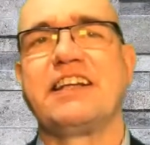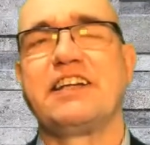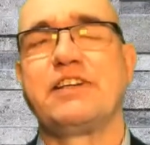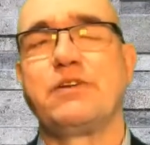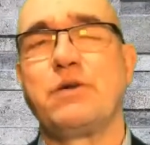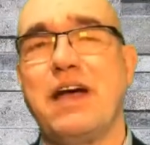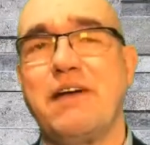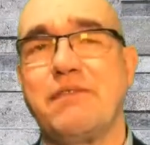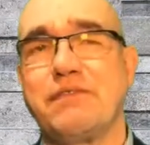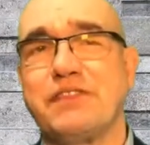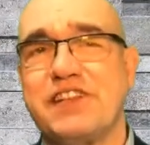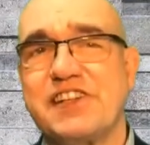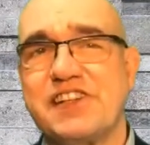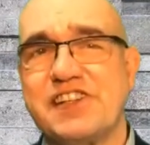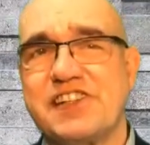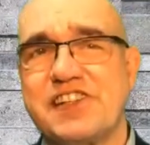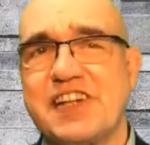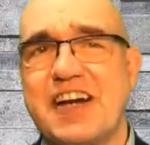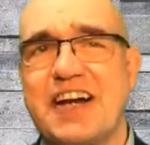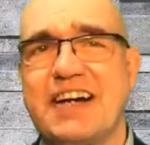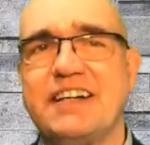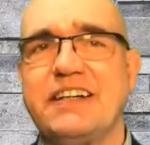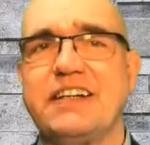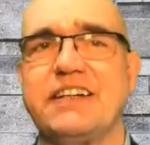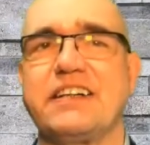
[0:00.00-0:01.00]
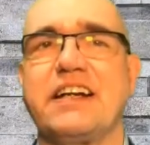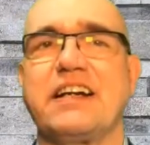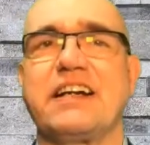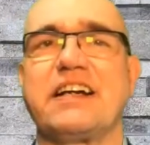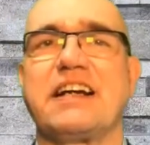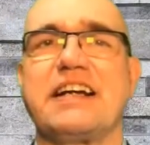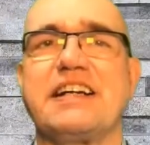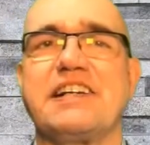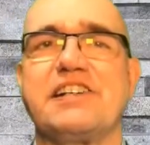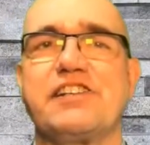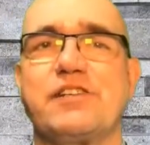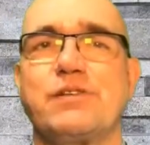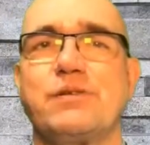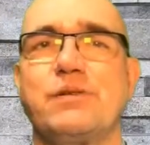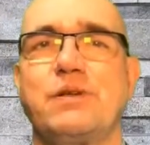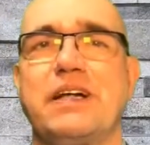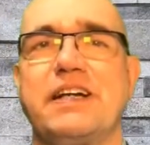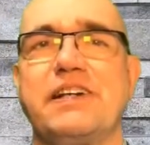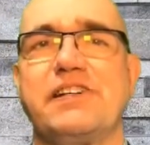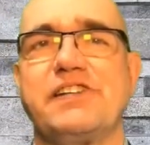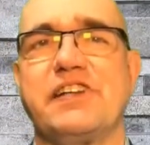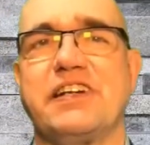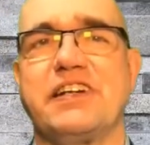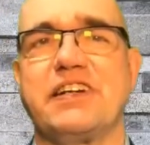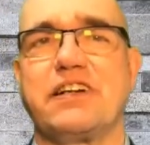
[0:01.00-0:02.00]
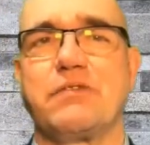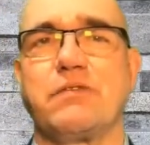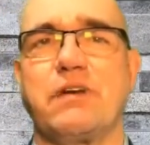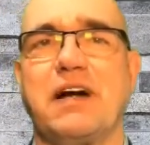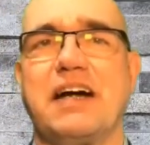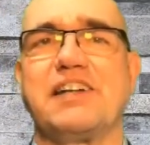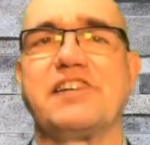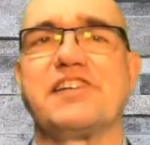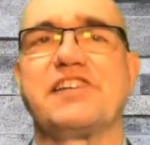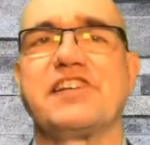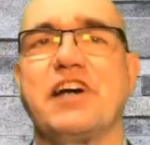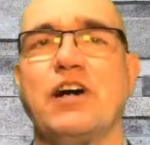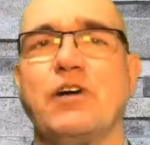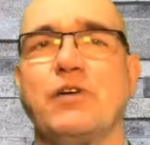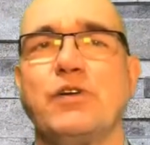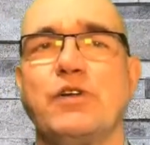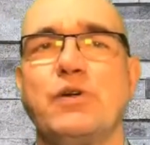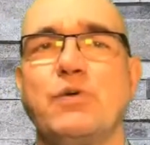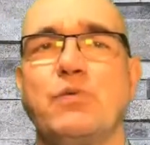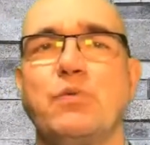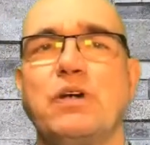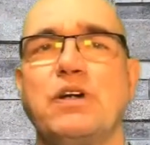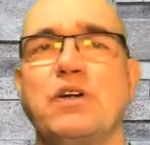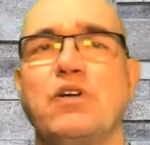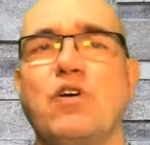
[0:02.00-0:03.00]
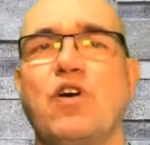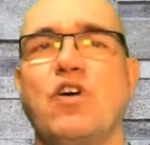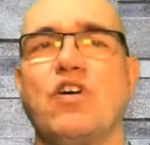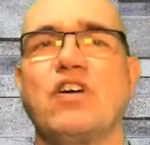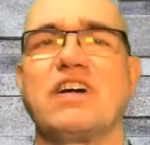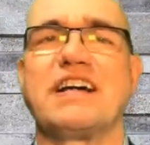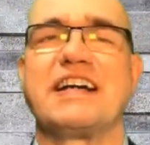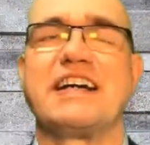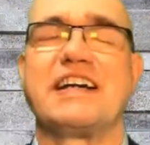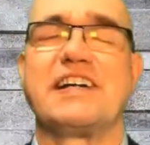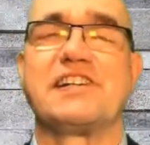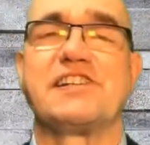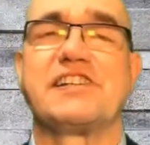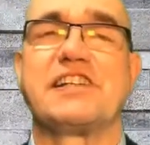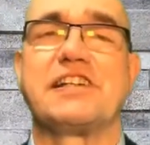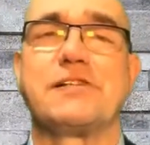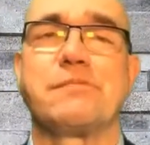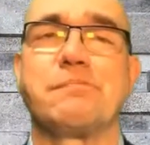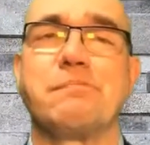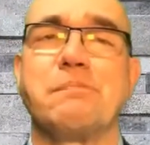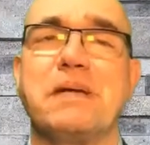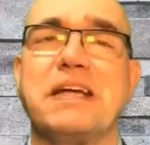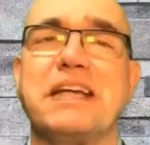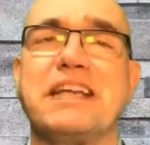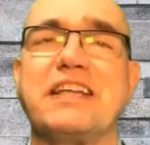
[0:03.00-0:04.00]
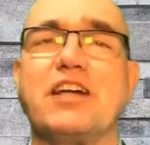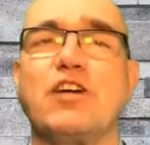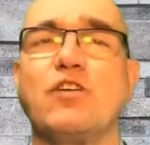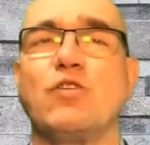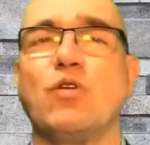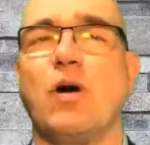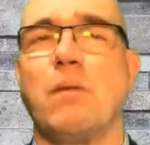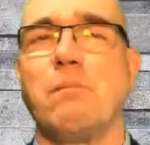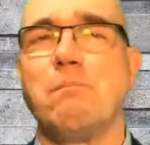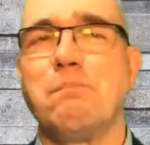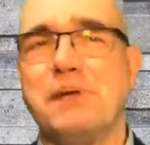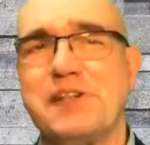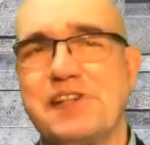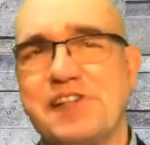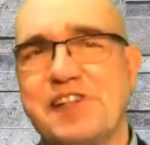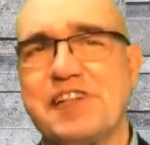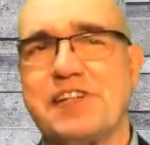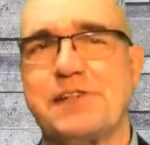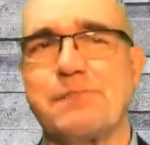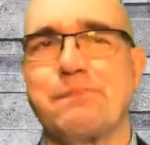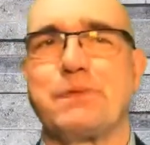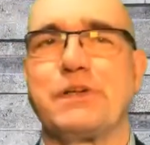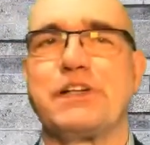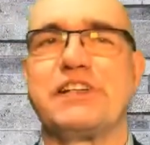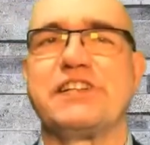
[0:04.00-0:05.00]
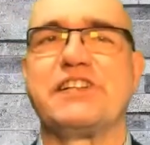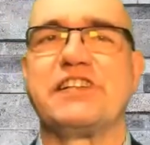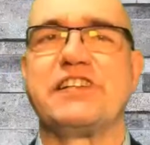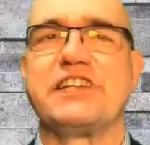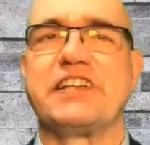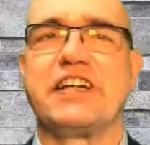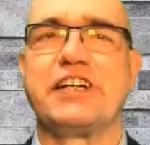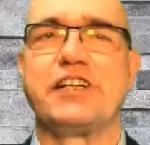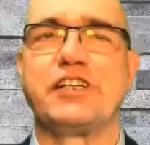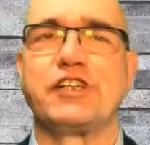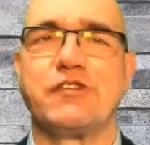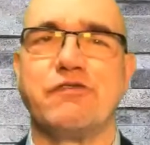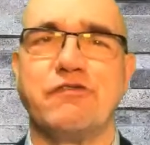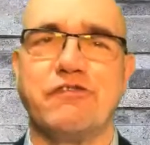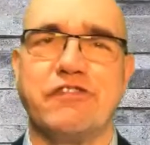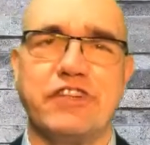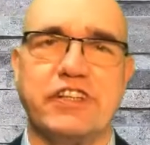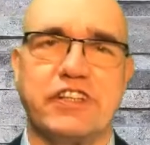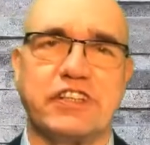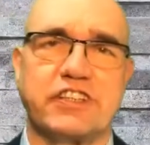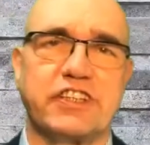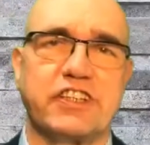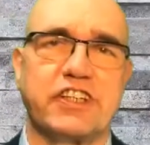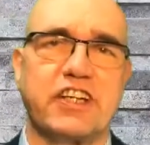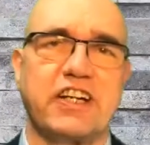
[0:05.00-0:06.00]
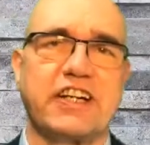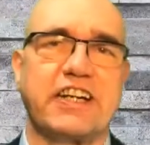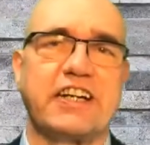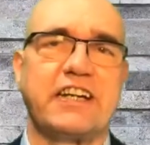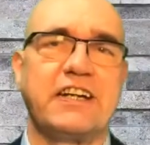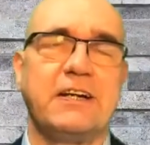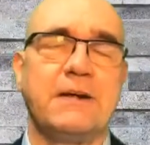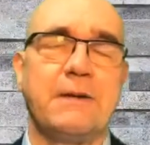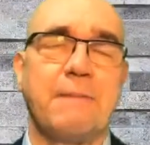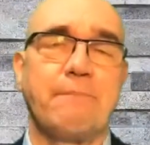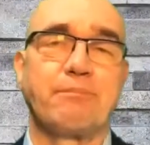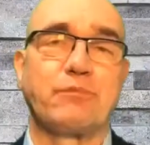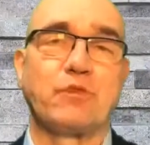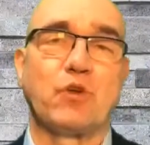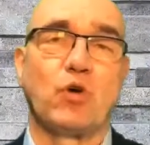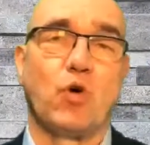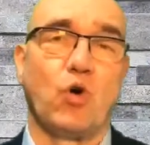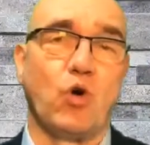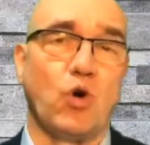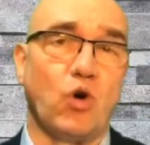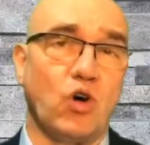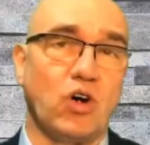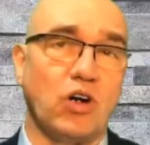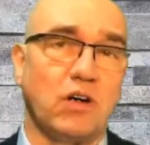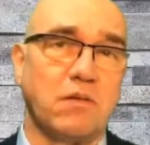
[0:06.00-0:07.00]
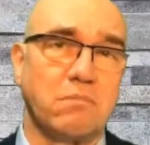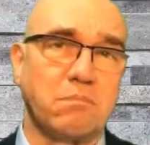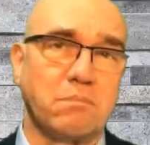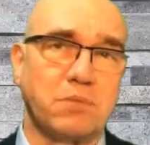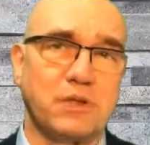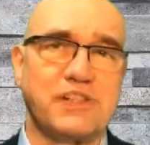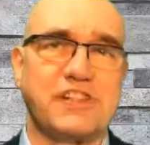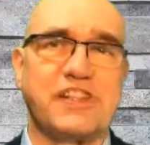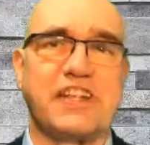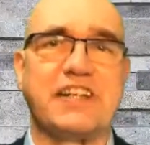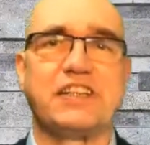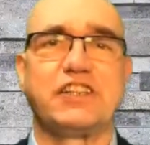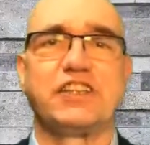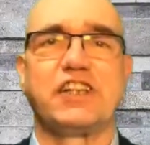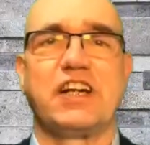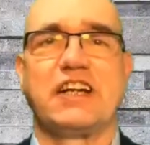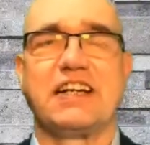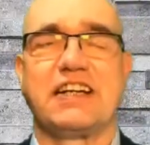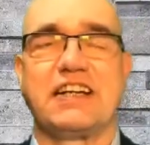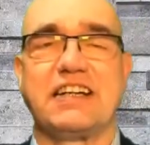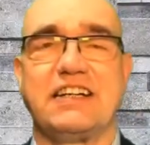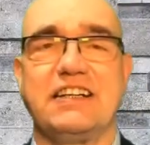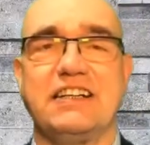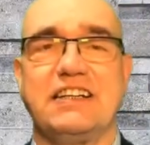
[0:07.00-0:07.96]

that you have decided at least 2 days in advance how you will organize this meeting or business presentation virtually or presentially.